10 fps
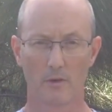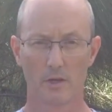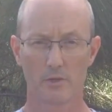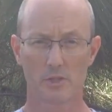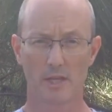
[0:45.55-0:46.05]

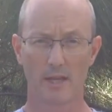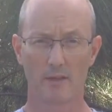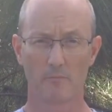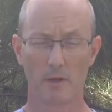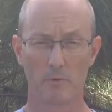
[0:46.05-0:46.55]

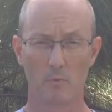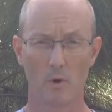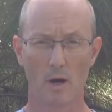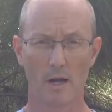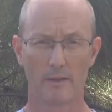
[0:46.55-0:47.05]
understand maybe
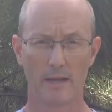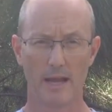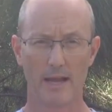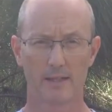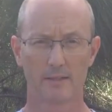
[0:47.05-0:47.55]
why they
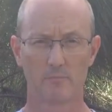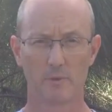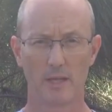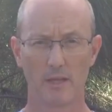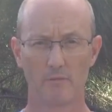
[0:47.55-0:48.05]
act and
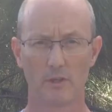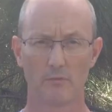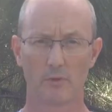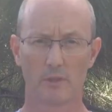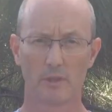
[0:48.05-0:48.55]
behave
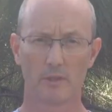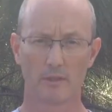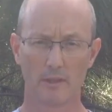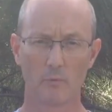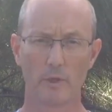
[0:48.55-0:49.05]
differently
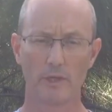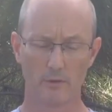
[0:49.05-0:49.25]
than we